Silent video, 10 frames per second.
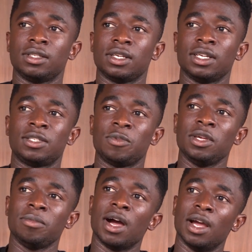it's
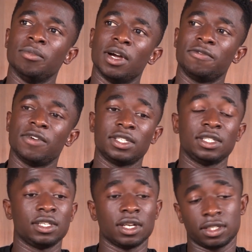been my first
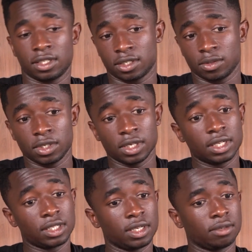season at
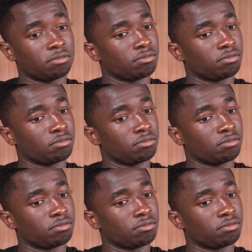Udinese,